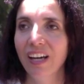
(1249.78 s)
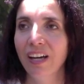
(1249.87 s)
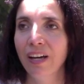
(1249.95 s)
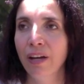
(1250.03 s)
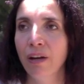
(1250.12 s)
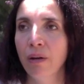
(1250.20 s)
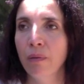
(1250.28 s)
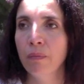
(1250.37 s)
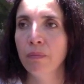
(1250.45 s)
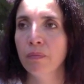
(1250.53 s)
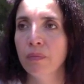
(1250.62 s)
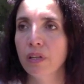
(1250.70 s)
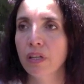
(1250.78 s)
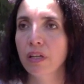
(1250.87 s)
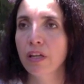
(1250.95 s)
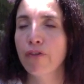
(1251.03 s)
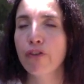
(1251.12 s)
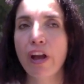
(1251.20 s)
Um,
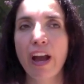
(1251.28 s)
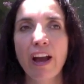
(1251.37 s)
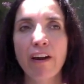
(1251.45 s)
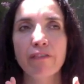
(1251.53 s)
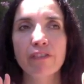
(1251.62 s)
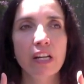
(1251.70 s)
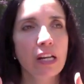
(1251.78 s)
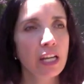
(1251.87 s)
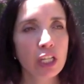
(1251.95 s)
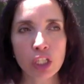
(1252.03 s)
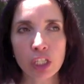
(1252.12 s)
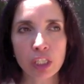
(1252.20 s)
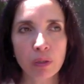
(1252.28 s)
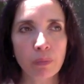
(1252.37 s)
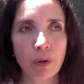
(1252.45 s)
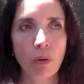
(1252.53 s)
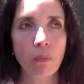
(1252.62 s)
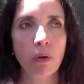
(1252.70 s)
if you have relationship
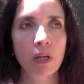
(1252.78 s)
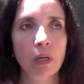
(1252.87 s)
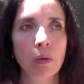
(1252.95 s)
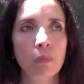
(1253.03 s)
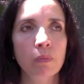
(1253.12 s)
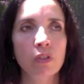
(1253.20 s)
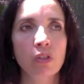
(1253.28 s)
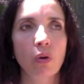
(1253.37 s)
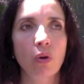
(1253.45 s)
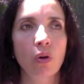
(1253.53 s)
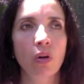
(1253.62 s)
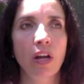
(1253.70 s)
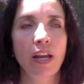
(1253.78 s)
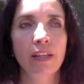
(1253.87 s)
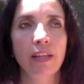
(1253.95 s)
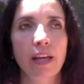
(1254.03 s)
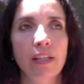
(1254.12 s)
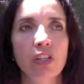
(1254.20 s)
problems or
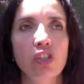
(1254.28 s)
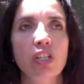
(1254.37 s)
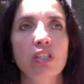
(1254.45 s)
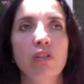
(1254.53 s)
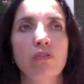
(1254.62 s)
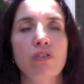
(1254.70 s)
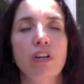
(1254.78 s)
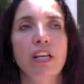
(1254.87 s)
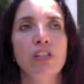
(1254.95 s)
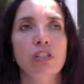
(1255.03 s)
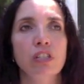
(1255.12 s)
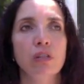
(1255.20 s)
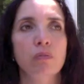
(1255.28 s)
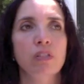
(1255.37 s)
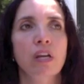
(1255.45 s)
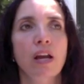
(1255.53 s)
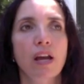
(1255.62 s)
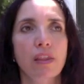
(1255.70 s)
any energies of relationships,
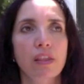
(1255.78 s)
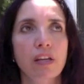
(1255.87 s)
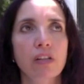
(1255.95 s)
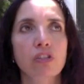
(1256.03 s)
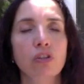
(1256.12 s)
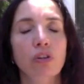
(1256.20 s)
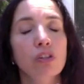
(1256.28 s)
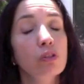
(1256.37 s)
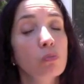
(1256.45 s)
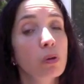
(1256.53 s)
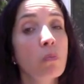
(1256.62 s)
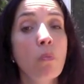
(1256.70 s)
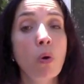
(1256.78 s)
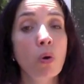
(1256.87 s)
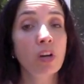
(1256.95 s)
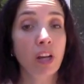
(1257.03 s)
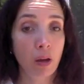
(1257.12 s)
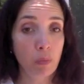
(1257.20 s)
there's going to be
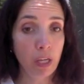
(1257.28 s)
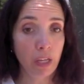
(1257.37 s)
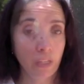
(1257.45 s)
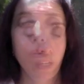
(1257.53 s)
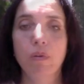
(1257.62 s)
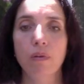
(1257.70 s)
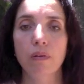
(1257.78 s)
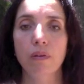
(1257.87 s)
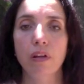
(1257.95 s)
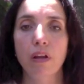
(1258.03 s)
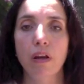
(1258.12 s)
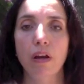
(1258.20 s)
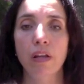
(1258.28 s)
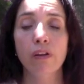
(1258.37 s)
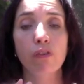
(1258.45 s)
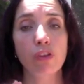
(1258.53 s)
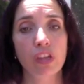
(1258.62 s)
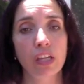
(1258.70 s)
more coming. And
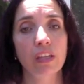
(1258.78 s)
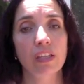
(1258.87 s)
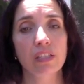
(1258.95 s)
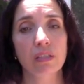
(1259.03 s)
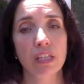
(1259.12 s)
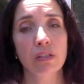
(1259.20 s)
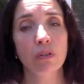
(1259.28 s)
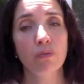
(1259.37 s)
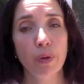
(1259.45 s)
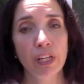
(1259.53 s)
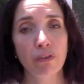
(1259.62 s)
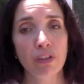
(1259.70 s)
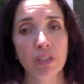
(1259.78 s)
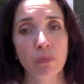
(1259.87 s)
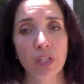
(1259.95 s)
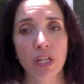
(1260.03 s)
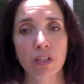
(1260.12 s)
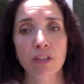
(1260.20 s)
if you think that this will benefit
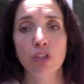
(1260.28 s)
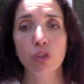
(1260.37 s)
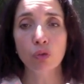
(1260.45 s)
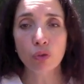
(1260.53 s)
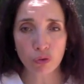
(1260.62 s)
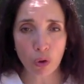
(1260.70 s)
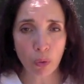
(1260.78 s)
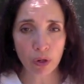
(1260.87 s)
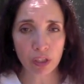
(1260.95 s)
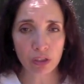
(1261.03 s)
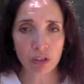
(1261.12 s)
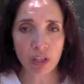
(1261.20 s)
somebody else, do forward it